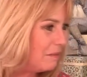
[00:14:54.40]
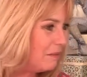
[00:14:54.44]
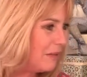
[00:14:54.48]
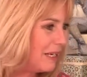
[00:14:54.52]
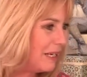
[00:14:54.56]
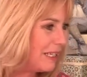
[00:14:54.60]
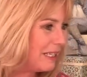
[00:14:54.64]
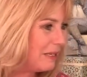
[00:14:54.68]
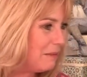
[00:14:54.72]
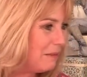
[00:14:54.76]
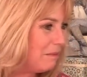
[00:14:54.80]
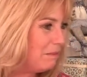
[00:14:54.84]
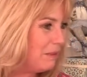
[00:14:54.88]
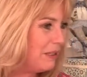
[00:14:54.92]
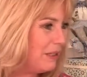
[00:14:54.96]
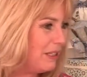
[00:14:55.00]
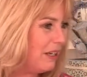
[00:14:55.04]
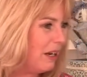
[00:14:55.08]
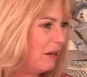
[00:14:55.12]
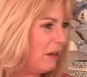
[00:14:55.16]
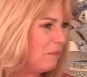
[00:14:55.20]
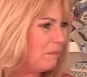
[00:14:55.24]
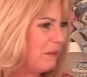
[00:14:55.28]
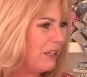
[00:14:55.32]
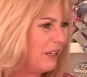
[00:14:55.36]
making
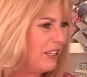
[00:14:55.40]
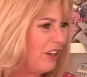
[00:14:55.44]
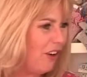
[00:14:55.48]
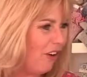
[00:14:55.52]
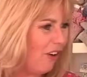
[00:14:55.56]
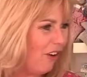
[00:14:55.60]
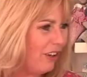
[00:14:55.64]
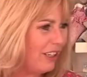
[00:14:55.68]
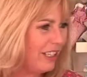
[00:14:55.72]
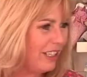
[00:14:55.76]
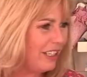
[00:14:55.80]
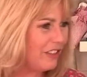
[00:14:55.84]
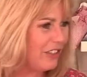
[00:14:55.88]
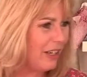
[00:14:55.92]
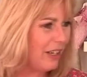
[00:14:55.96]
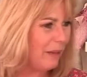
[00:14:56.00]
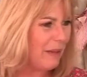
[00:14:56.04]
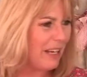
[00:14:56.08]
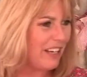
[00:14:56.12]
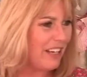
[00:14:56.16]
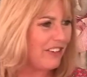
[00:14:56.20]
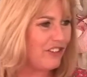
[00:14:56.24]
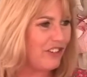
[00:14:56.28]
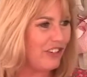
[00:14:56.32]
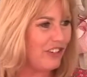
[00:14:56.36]
ban banana jam.
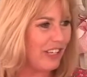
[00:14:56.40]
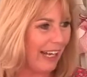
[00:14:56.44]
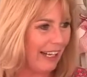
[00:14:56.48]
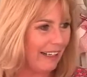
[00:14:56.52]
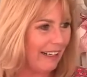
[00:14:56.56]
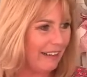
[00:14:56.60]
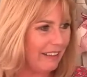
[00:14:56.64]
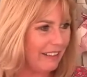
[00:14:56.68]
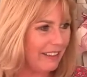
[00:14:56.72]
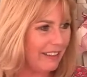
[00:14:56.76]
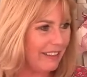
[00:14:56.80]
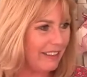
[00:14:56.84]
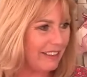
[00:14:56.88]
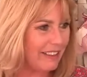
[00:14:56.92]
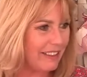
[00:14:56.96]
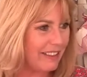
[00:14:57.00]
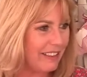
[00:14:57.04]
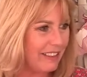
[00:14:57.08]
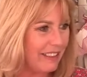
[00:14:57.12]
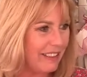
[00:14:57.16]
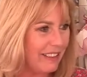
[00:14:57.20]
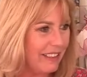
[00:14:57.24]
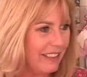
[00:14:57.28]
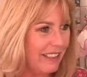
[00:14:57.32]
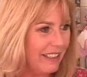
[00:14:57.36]
Janet,